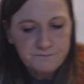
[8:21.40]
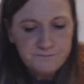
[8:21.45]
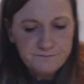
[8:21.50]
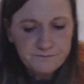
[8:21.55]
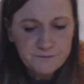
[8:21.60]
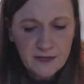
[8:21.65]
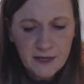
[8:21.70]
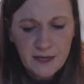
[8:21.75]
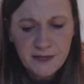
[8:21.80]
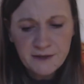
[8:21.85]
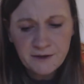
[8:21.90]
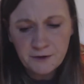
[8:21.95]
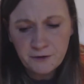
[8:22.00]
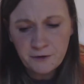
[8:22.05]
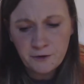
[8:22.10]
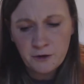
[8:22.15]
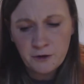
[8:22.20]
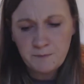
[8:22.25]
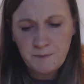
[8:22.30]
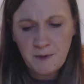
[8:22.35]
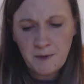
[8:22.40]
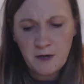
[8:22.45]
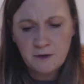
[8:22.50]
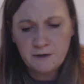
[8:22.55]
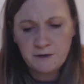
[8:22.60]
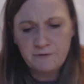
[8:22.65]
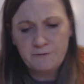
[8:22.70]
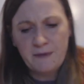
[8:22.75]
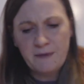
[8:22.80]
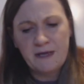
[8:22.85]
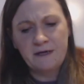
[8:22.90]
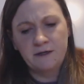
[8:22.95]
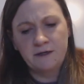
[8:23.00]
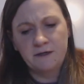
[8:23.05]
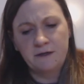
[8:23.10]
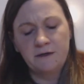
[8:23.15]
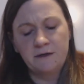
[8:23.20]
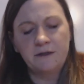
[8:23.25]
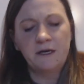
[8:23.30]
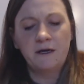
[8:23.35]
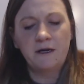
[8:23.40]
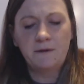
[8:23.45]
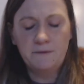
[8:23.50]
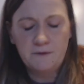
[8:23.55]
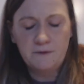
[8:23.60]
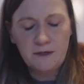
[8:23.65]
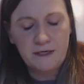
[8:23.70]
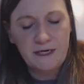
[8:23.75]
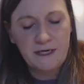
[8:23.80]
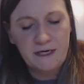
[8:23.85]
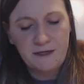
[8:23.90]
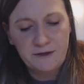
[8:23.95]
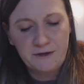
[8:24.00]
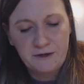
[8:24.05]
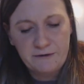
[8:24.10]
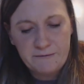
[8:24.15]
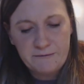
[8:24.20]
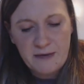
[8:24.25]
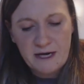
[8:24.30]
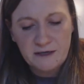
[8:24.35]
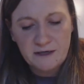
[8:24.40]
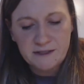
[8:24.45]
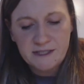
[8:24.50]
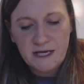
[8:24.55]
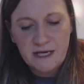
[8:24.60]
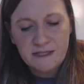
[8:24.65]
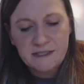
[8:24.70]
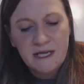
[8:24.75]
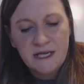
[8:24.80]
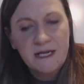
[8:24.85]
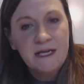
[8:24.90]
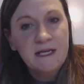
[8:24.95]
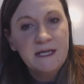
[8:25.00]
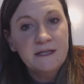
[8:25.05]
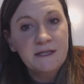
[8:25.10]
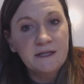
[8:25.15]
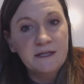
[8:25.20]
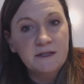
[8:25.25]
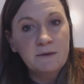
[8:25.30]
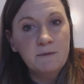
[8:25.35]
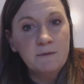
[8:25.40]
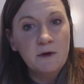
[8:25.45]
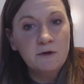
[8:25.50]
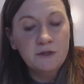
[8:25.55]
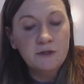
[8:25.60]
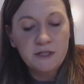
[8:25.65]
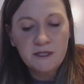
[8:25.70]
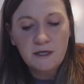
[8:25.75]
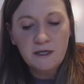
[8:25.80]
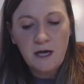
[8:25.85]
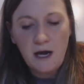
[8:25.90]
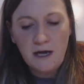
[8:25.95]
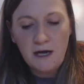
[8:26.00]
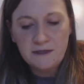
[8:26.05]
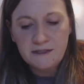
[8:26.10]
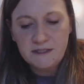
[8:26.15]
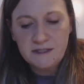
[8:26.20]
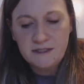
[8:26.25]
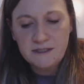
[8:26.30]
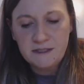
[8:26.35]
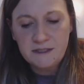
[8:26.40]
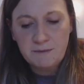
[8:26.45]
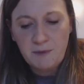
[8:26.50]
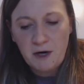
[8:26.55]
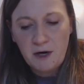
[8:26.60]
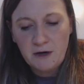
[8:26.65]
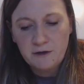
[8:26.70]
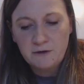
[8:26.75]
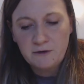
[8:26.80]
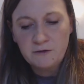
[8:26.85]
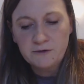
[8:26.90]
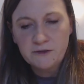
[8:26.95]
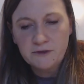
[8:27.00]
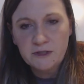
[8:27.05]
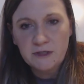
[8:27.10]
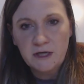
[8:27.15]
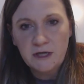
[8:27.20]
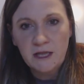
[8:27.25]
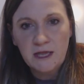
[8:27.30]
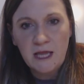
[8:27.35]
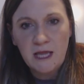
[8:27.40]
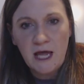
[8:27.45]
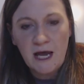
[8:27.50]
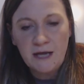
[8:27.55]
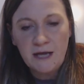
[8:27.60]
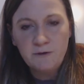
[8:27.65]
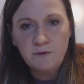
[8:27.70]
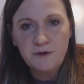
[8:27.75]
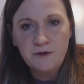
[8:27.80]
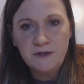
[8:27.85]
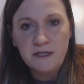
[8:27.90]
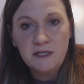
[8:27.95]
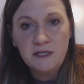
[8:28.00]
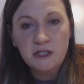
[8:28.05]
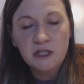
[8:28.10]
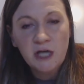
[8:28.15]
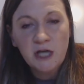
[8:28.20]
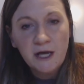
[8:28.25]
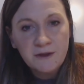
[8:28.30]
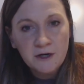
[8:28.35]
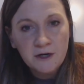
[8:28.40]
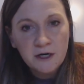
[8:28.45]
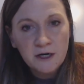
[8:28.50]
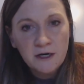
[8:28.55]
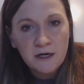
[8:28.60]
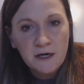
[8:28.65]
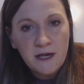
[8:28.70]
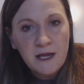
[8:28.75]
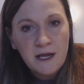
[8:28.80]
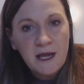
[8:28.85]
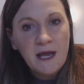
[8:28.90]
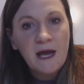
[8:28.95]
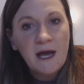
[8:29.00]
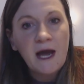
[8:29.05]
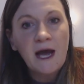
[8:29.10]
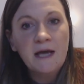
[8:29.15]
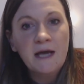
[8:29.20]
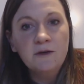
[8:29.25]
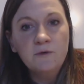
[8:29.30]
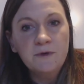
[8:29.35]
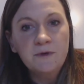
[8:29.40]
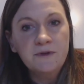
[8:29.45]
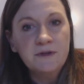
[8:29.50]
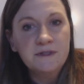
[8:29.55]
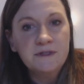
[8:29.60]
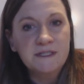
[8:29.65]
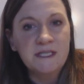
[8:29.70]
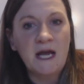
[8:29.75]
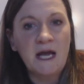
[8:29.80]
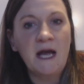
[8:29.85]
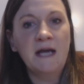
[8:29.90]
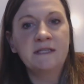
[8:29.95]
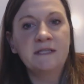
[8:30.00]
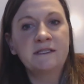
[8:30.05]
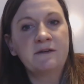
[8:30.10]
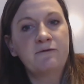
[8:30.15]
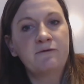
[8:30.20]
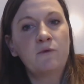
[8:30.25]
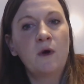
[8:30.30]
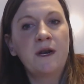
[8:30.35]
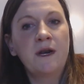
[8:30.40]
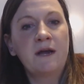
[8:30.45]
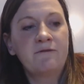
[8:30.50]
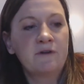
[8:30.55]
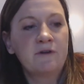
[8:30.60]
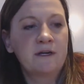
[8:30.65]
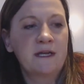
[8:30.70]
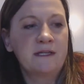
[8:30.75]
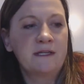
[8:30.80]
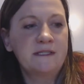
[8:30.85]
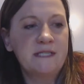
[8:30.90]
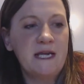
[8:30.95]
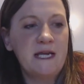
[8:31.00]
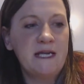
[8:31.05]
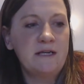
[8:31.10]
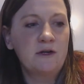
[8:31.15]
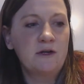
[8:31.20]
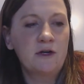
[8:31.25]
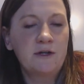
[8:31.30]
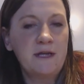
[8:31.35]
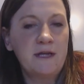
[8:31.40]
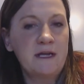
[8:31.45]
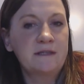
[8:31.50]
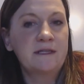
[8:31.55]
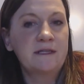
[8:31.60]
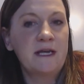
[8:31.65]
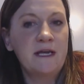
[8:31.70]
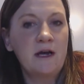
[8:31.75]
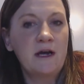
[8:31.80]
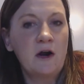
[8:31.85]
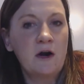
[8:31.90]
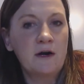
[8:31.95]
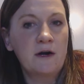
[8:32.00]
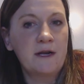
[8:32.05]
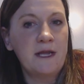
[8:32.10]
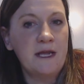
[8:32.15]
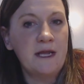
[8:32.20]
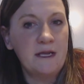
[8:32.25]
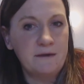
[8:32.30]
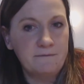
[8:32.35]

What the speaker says: And the third part of matter, or the kinetic theory of matter, says that the motion causes the particles to collide with each other and with the sides of whatever container that they are in.